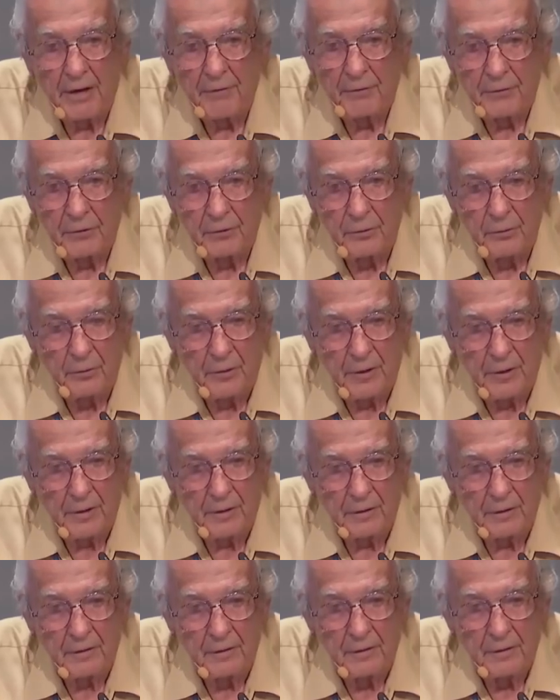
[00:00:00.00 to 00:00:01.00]
We have to do
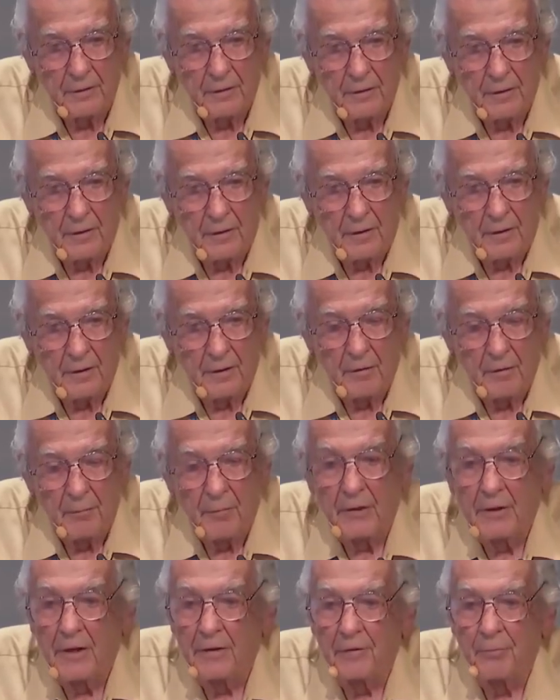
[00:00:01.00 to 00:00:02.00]
that.
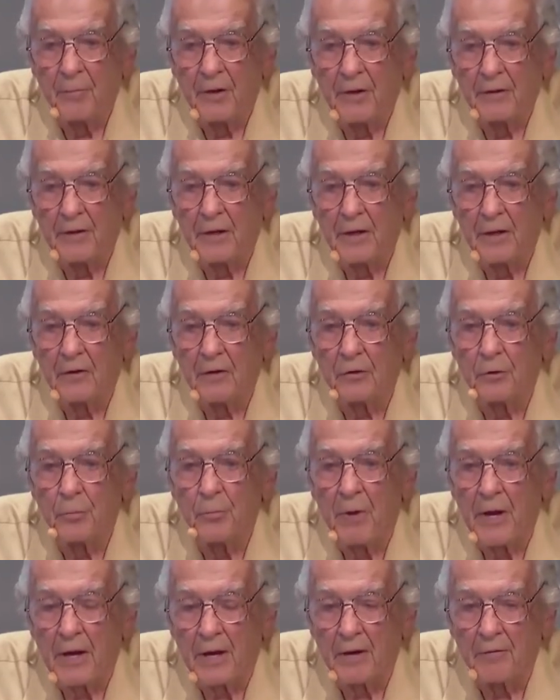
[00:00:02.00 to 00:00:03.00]
But that may take
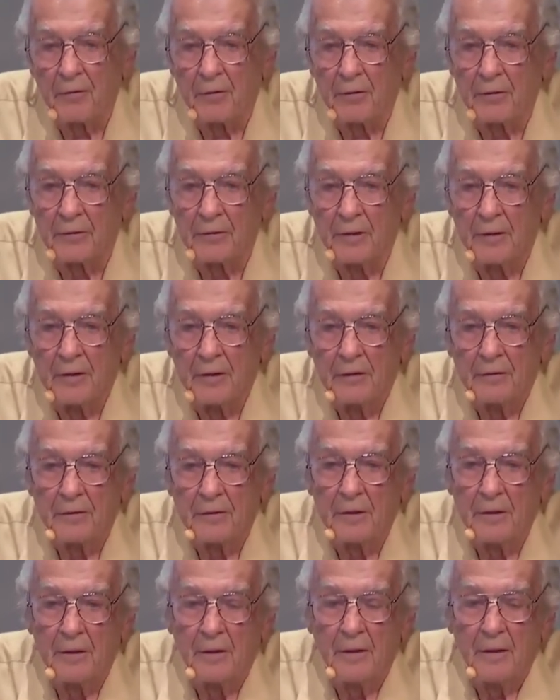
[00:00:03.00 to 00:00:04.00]
us backwards.
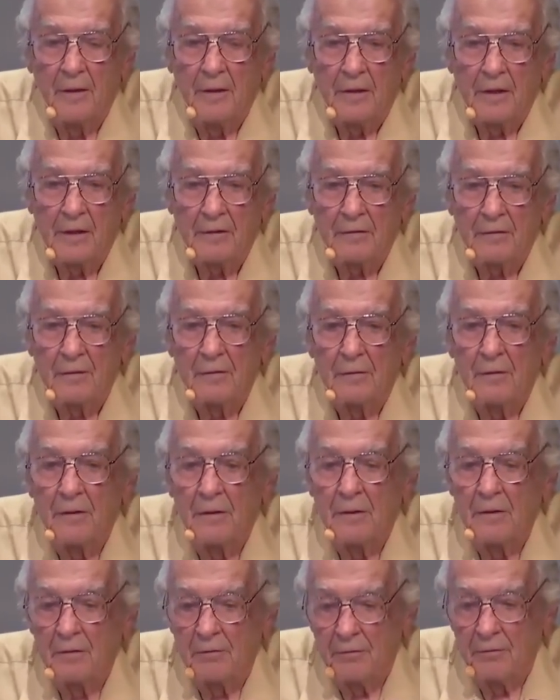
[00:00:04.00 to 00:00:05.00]
See, it's
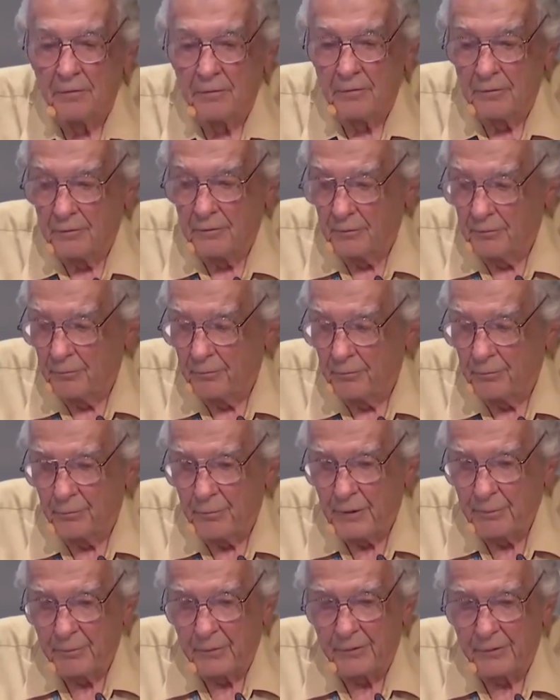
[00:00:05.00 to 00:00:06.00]
the
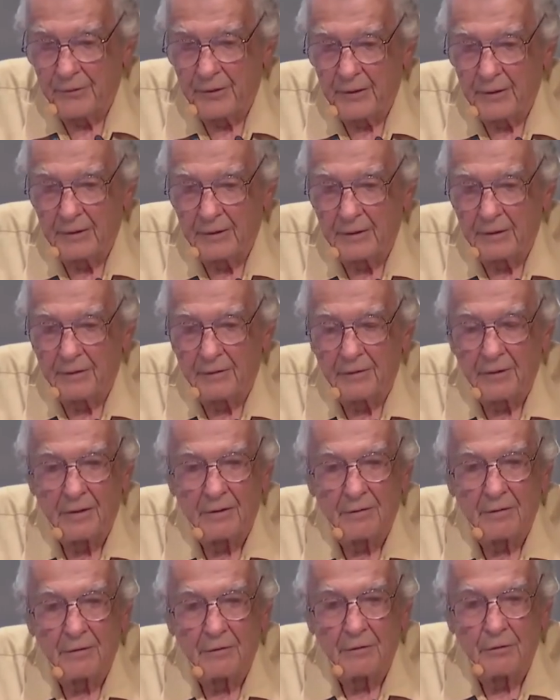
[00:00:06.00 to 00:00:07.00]
people think that
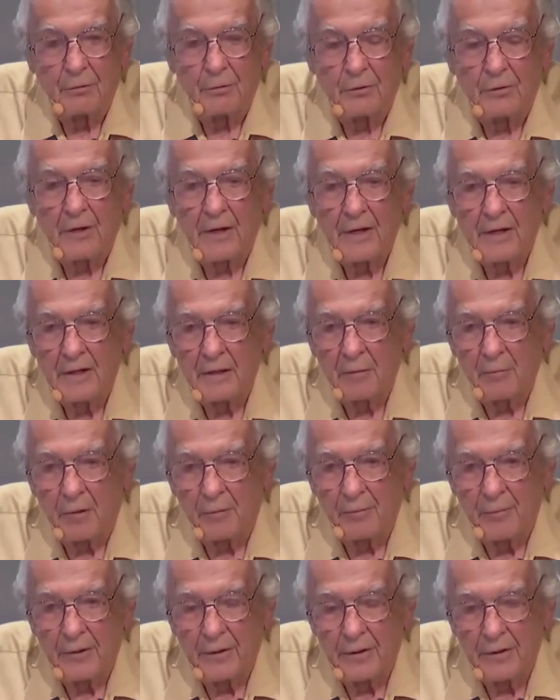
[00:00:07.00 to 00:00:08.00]
things are
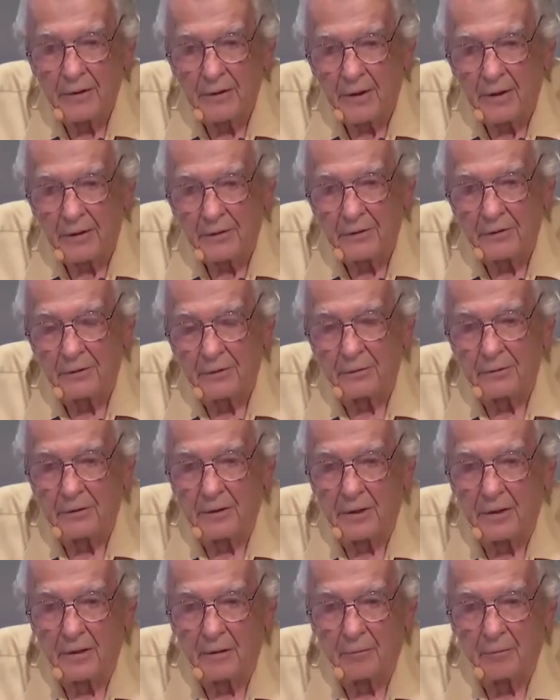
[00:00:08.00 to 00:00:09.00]
sustainable, but they're not
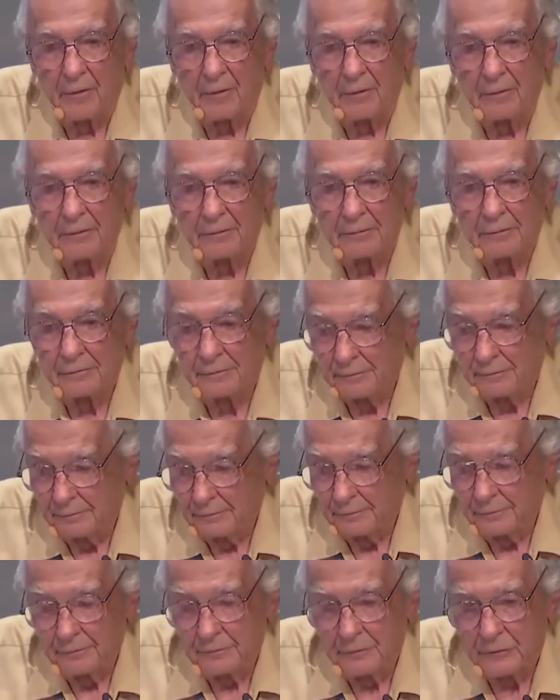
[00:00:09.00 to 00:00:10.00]
sustainable.
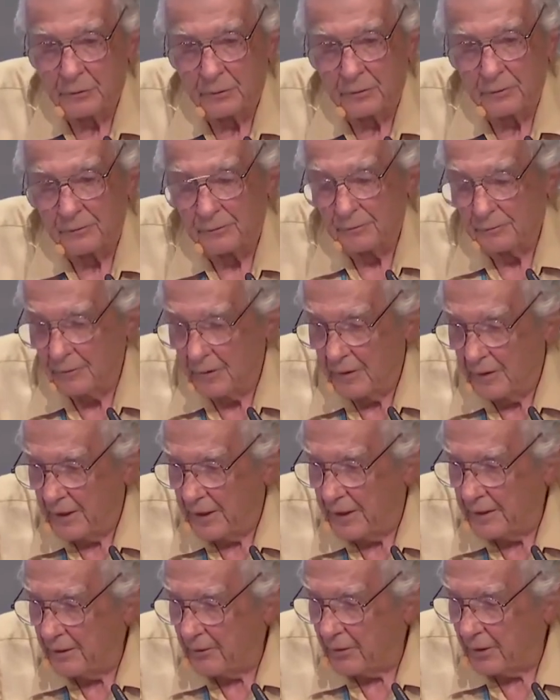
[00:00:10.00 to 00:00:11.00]
So
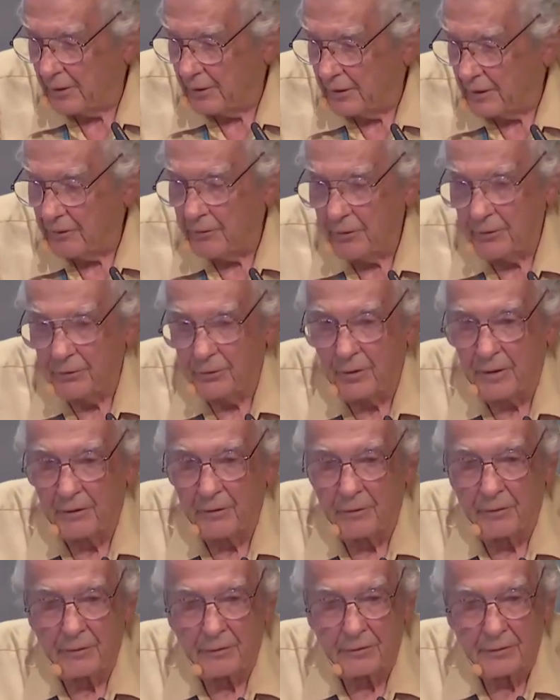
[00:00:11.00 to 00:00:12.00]
anyway, that was
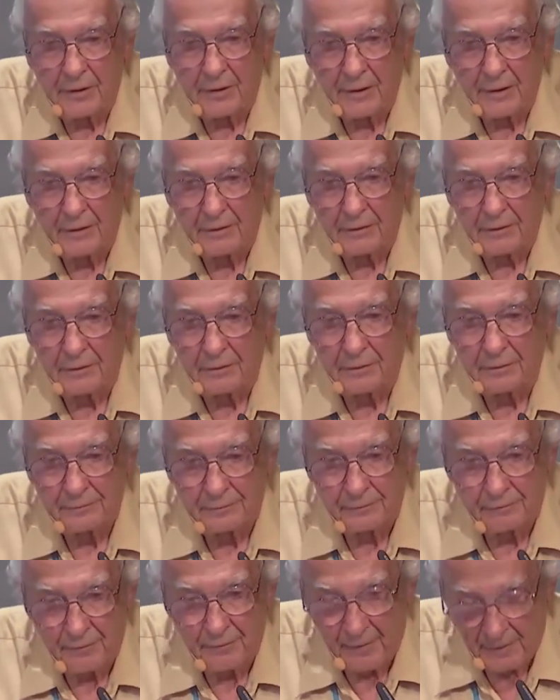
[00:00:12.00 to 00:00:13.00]
all I'm going to say. So
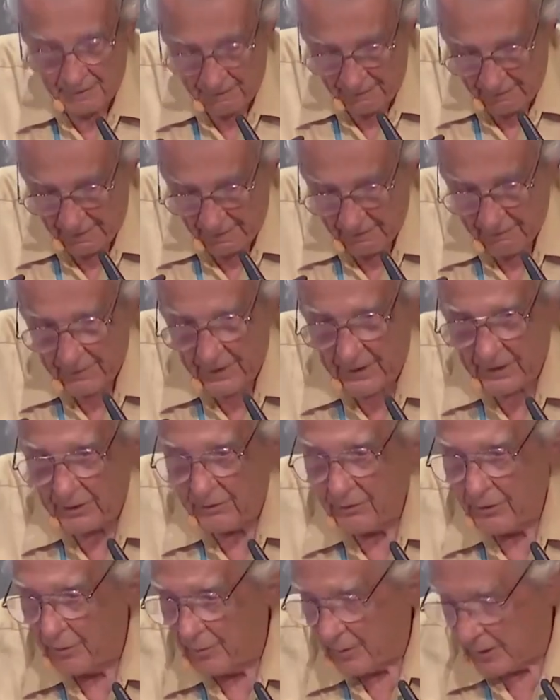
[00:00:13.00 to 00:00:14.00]

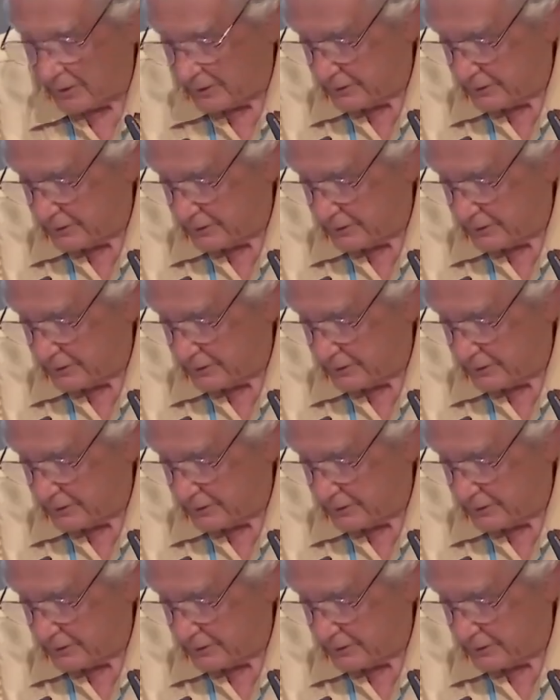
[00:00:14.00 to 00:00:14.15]
thank you